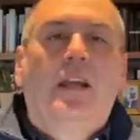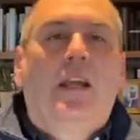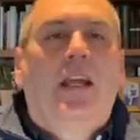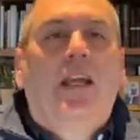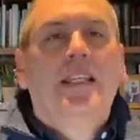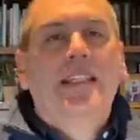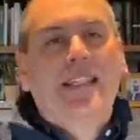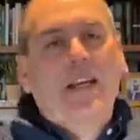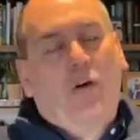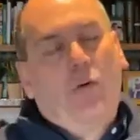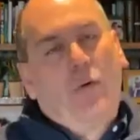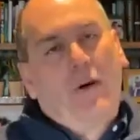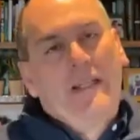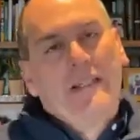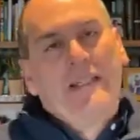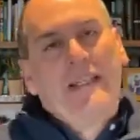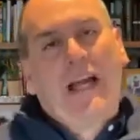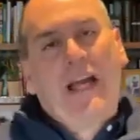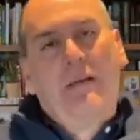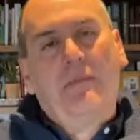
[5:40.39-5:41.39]
Until
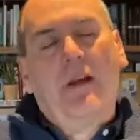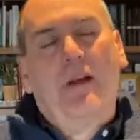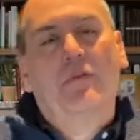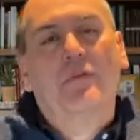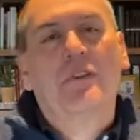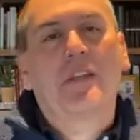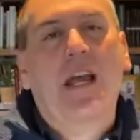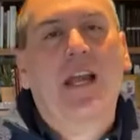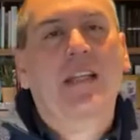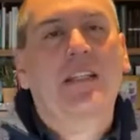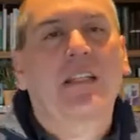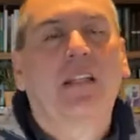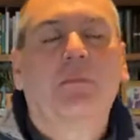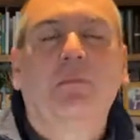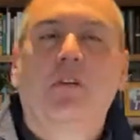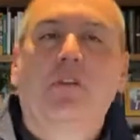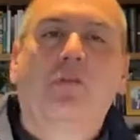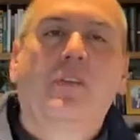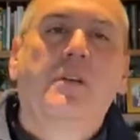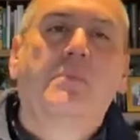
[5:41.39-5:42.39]
one time I was actually
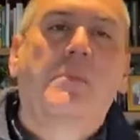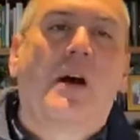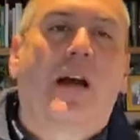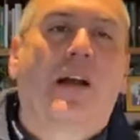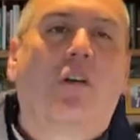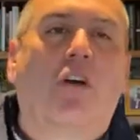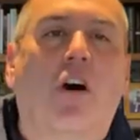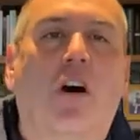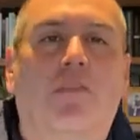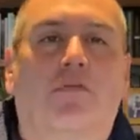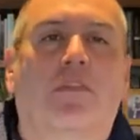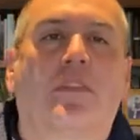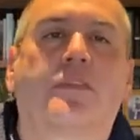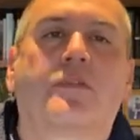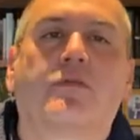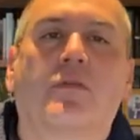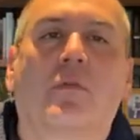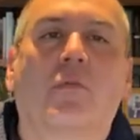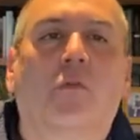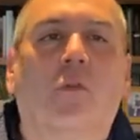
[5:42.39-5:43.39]
moving my
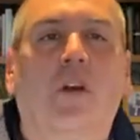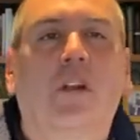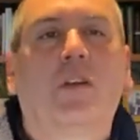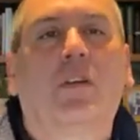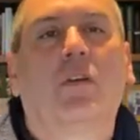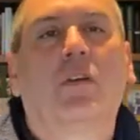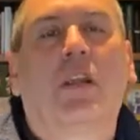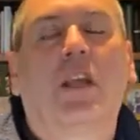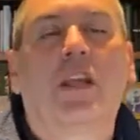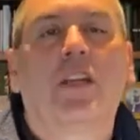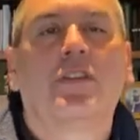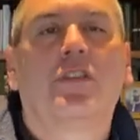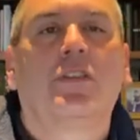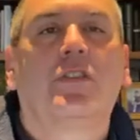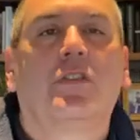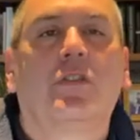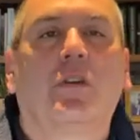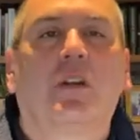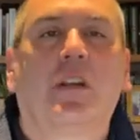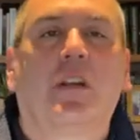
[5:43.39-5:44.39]
office from one location
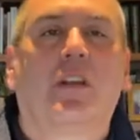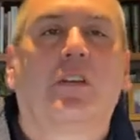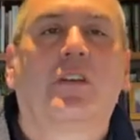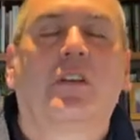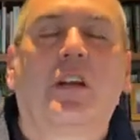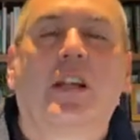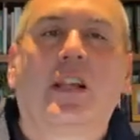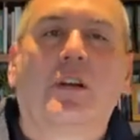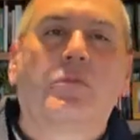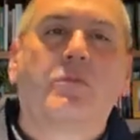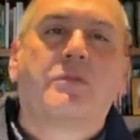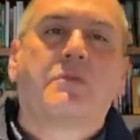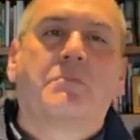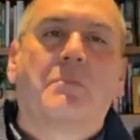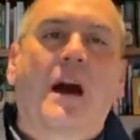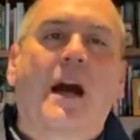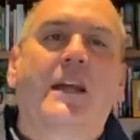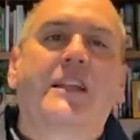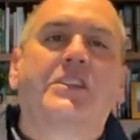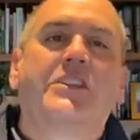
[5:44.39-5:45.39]
to another, and it was
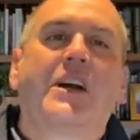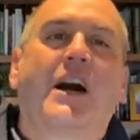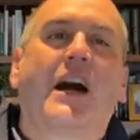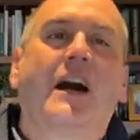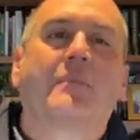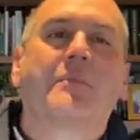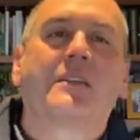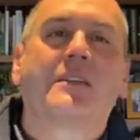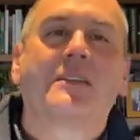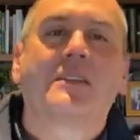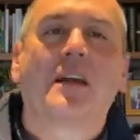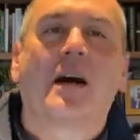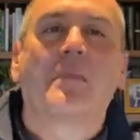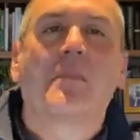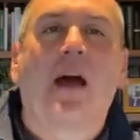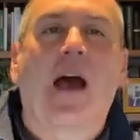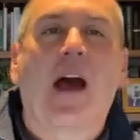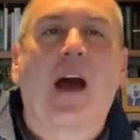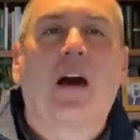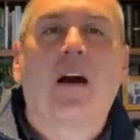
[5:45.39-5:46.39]
my job to
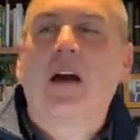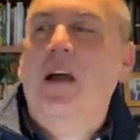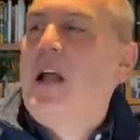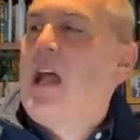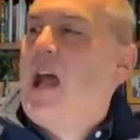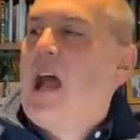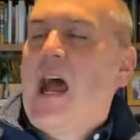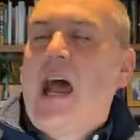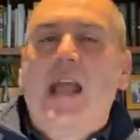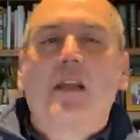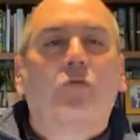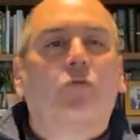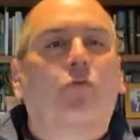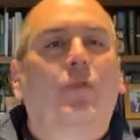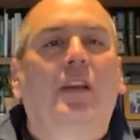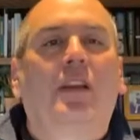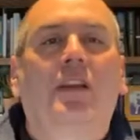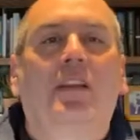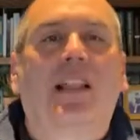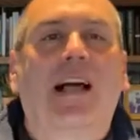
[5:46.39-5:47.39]
somehow, I
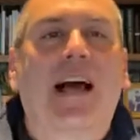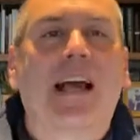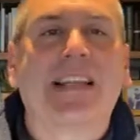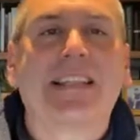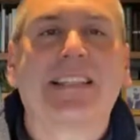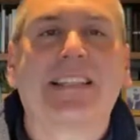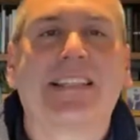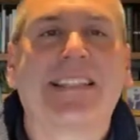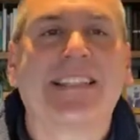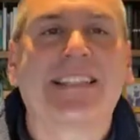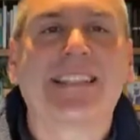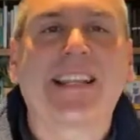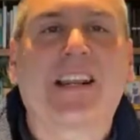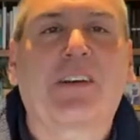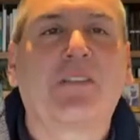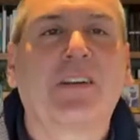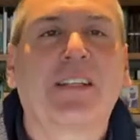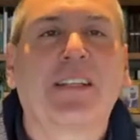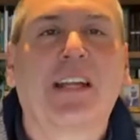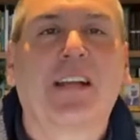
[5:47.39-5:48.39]
realized the
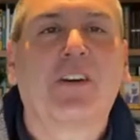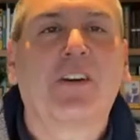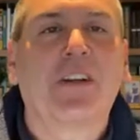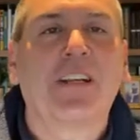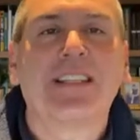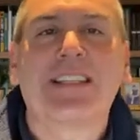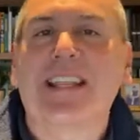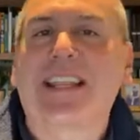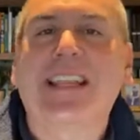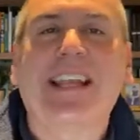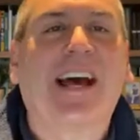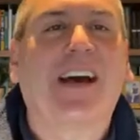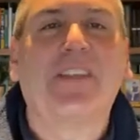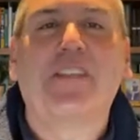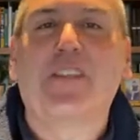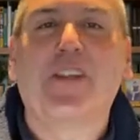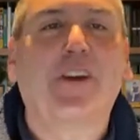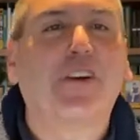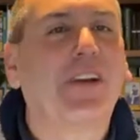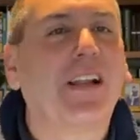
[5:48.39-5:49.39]
secretaries,
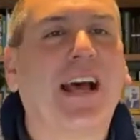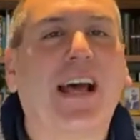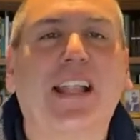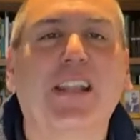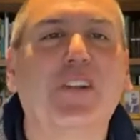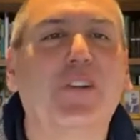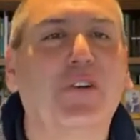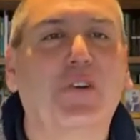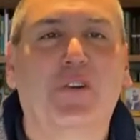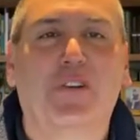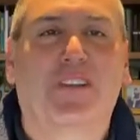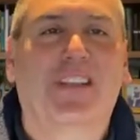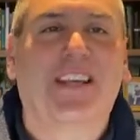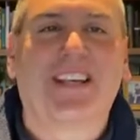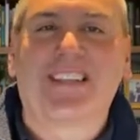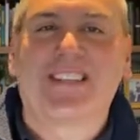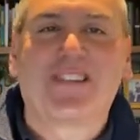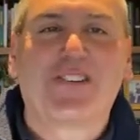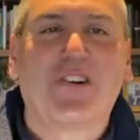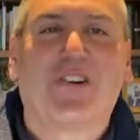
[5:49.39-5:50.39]
yeah, they're not doing
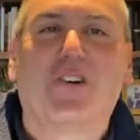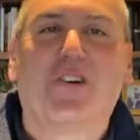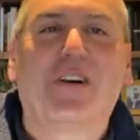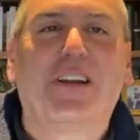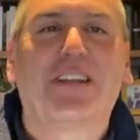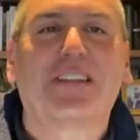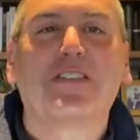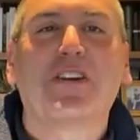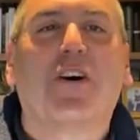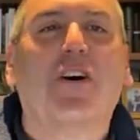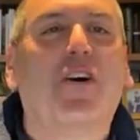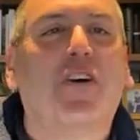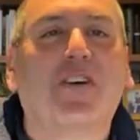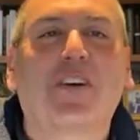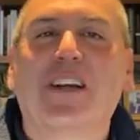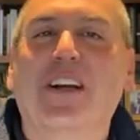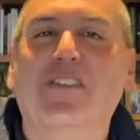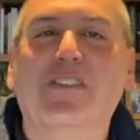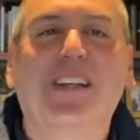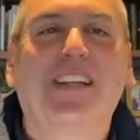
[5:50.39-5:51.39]
this. So it's
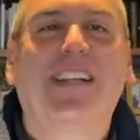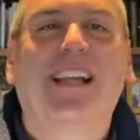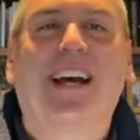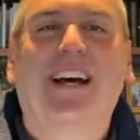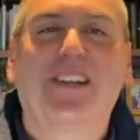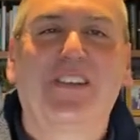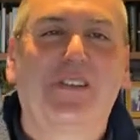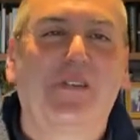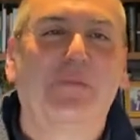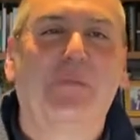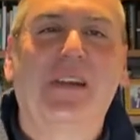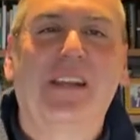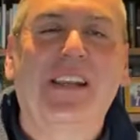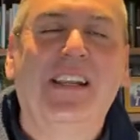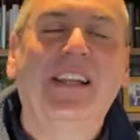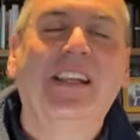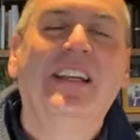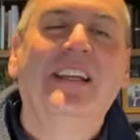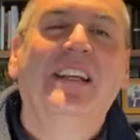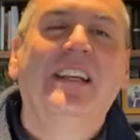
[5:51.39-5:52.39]
all coming down to
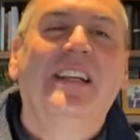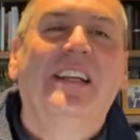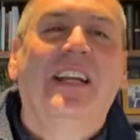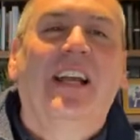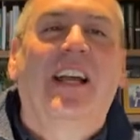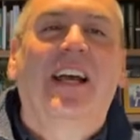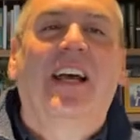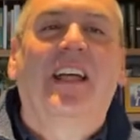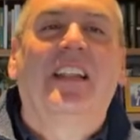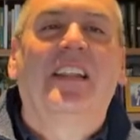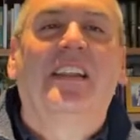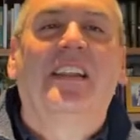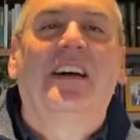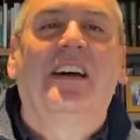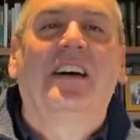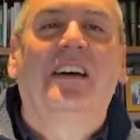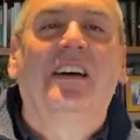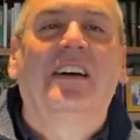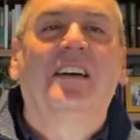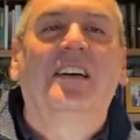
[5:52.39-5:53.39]
me. And
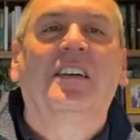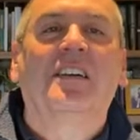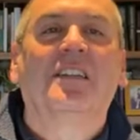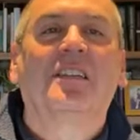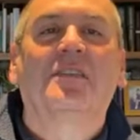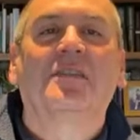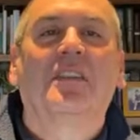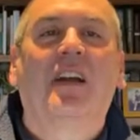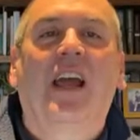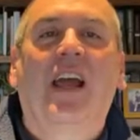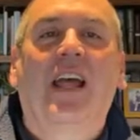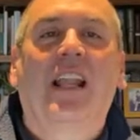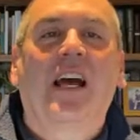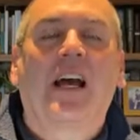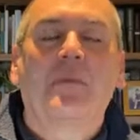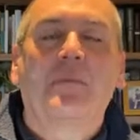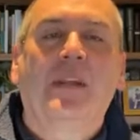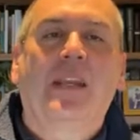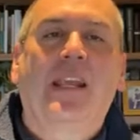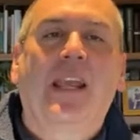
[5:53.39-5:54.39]

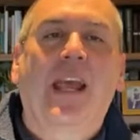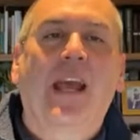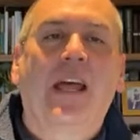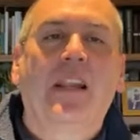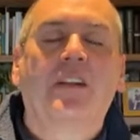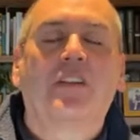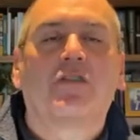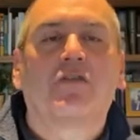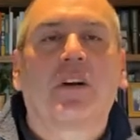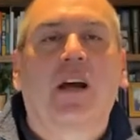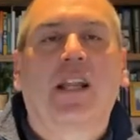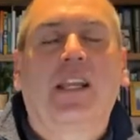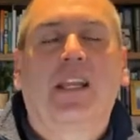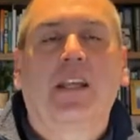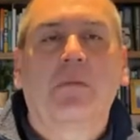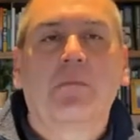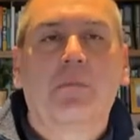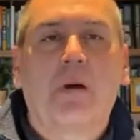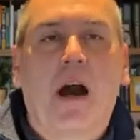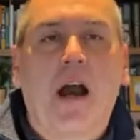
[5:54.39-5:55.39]
I began to try to
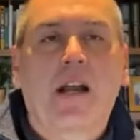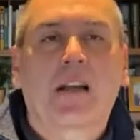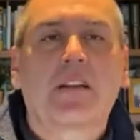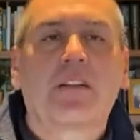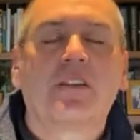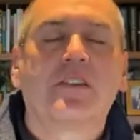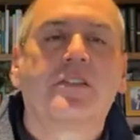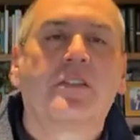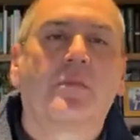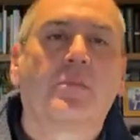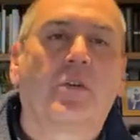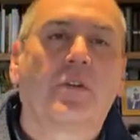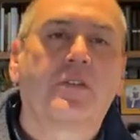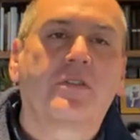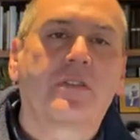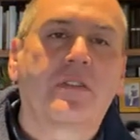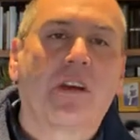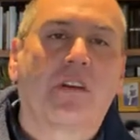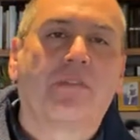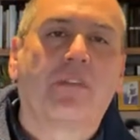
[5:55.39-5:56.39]
get boxes and put
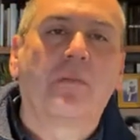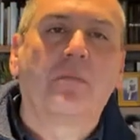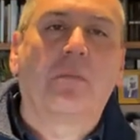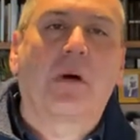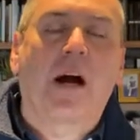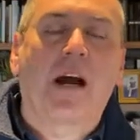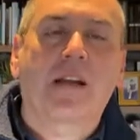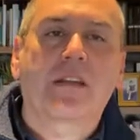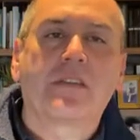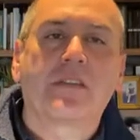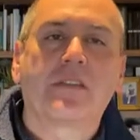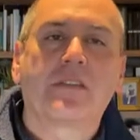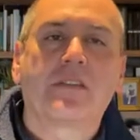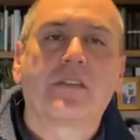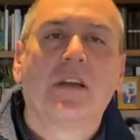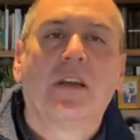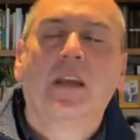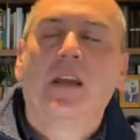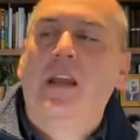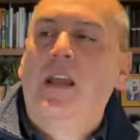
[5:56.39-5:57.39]
stuff in
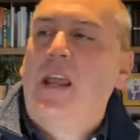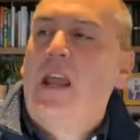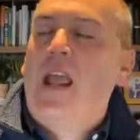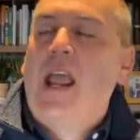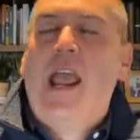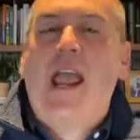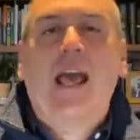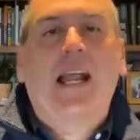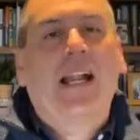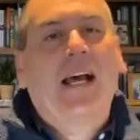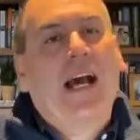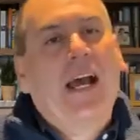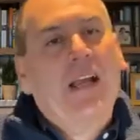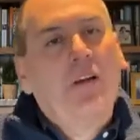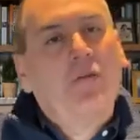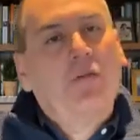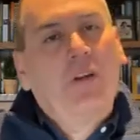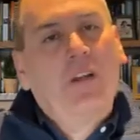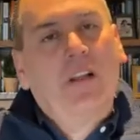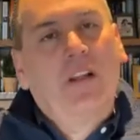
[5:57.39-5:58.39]
boxes. And I
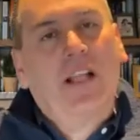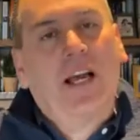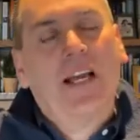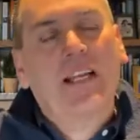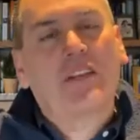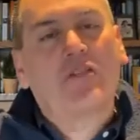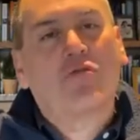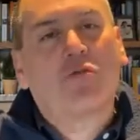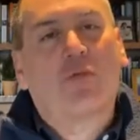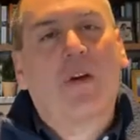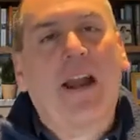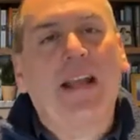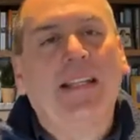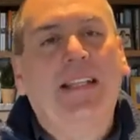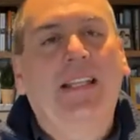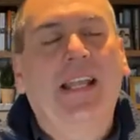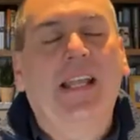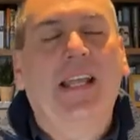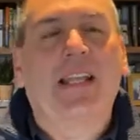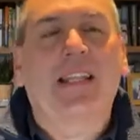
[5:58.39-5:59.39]
realized
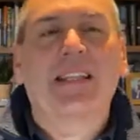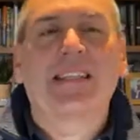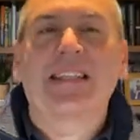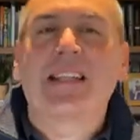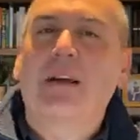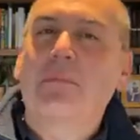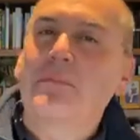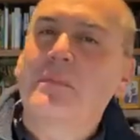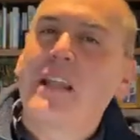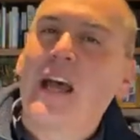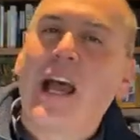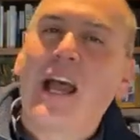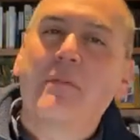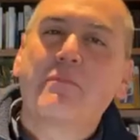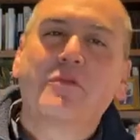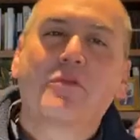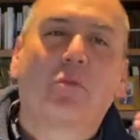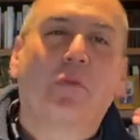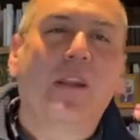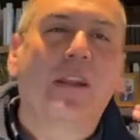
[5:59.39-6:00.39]
right then,
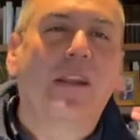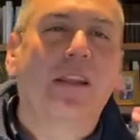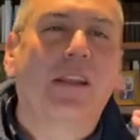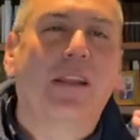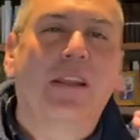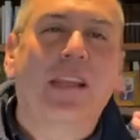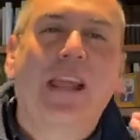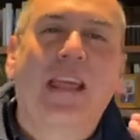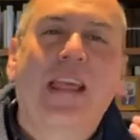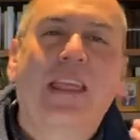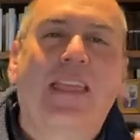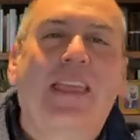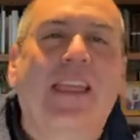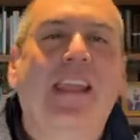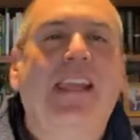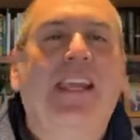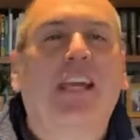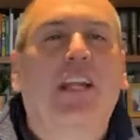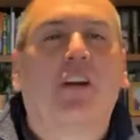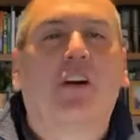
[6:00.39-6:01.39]
sometimes we
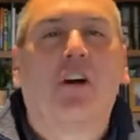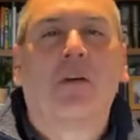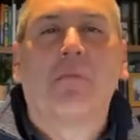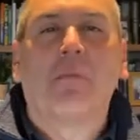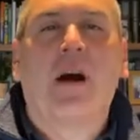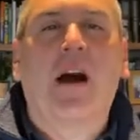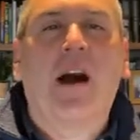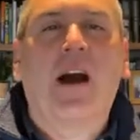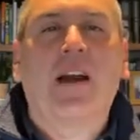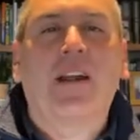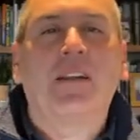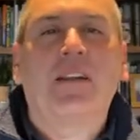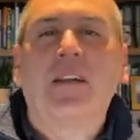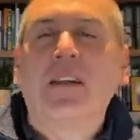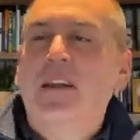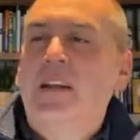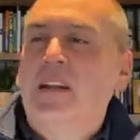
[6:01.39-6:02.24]
think in our mind,